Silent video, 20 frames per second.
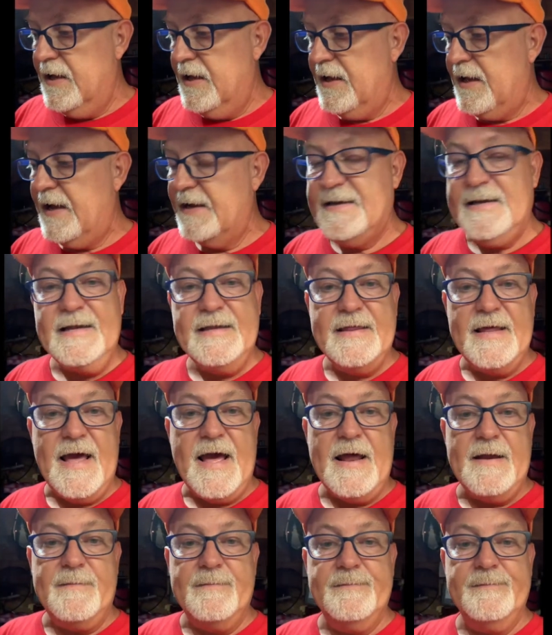I did
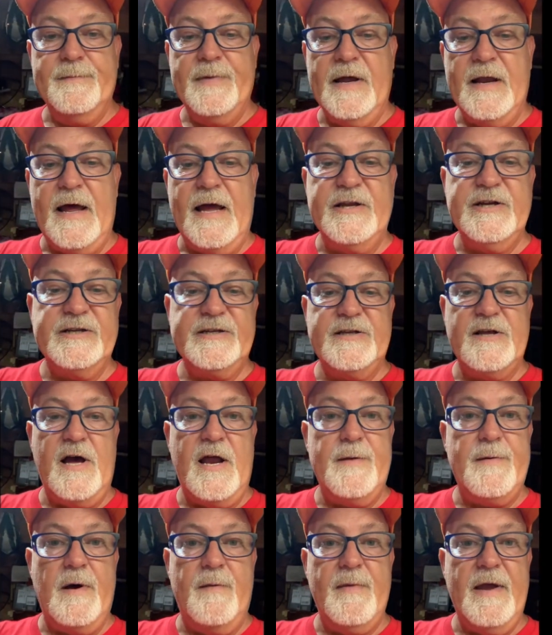that, but I just
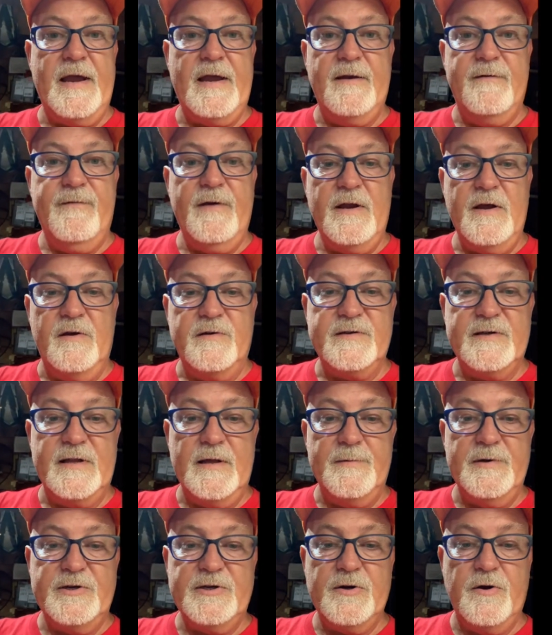thought about making a video, so
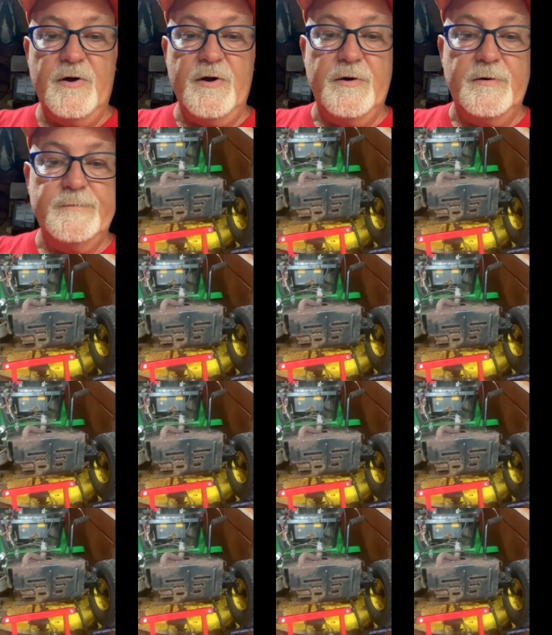let me show you.